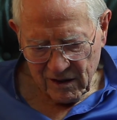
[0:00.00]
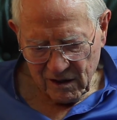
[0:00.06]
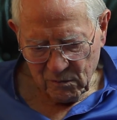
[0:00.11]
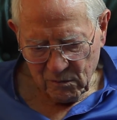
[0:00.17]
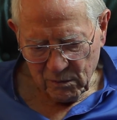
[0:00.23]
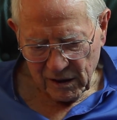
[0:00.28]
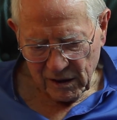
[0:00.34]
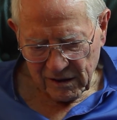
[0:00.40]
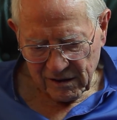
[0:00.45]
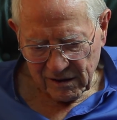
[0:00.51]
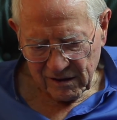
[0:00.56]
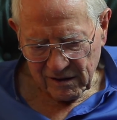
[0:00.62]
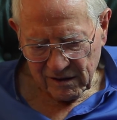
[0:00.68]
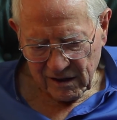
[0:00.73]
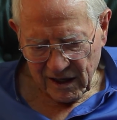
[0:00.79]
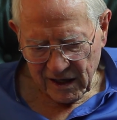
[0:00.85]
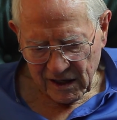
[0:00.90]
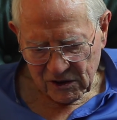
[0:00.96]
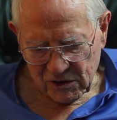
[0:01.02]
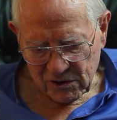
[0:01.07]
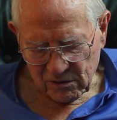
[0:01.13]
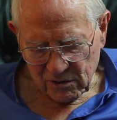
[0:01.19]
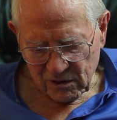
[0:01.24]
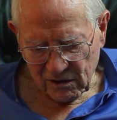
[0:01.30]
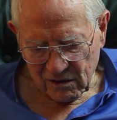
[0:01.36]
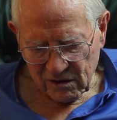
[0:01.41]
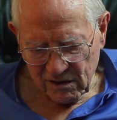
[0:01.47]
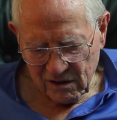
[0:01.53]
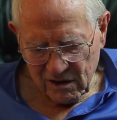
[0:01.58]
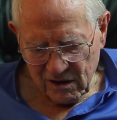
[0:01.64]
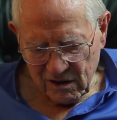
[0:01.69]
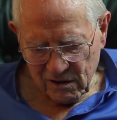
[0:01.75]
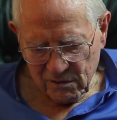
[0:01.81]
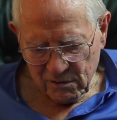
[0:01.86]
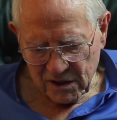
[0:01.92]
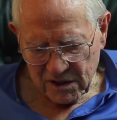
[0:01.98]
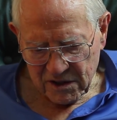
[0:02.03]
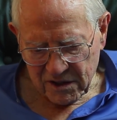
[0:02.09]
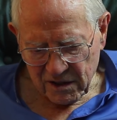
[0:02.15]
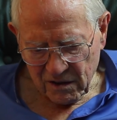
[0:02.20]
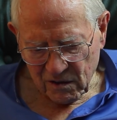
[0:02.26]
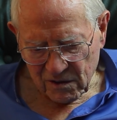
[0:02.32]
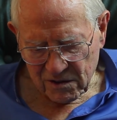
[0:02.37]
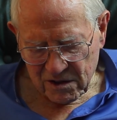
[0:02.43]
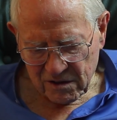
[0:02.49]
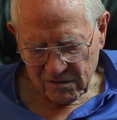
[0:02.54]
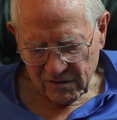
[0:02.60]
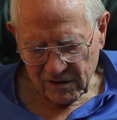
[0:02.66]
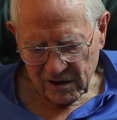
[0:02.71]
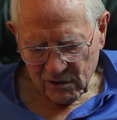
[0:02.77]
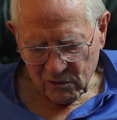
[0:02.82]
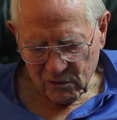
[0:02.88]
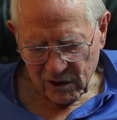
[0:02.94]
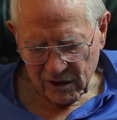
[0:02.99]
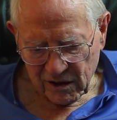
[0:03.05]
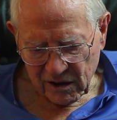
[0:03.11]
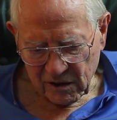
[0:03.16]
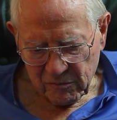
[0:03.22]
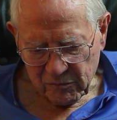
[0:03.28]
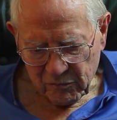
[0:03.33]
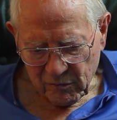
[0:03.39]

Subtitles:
but the actual results of their work